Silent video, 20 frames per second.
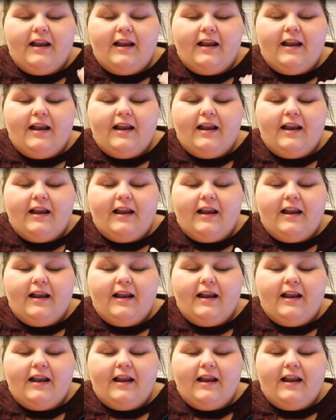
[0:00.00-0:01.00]

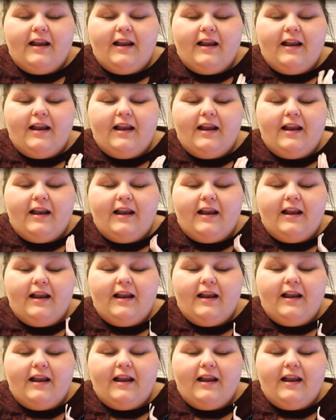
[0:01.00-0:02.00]

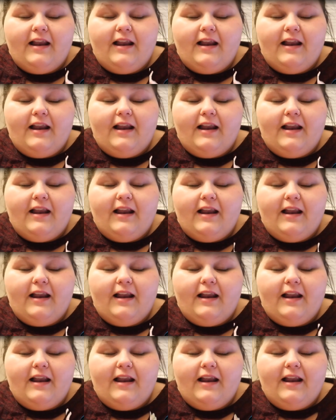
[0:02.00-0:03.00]

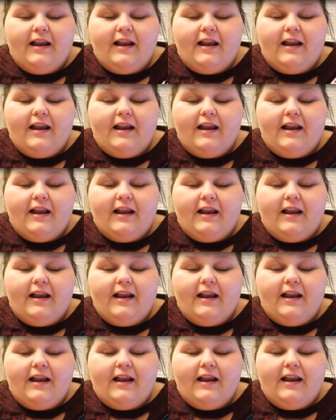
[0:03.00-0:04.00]

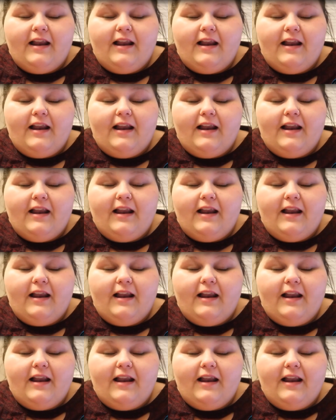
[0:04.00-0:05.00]

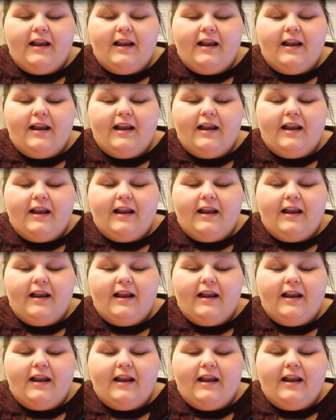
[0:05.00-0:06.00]

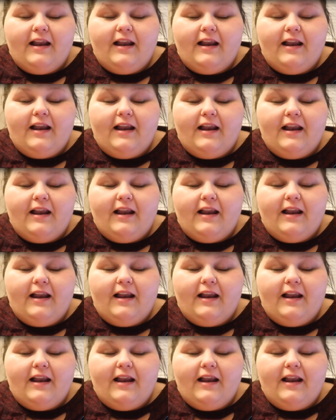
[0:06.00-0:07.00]

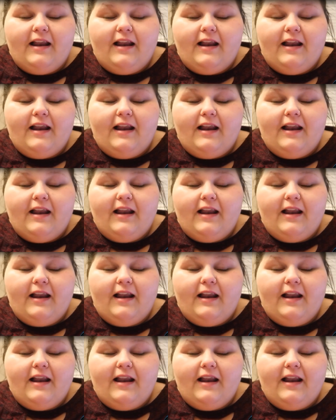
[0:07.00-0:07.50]
No words are spoken by the person on screen.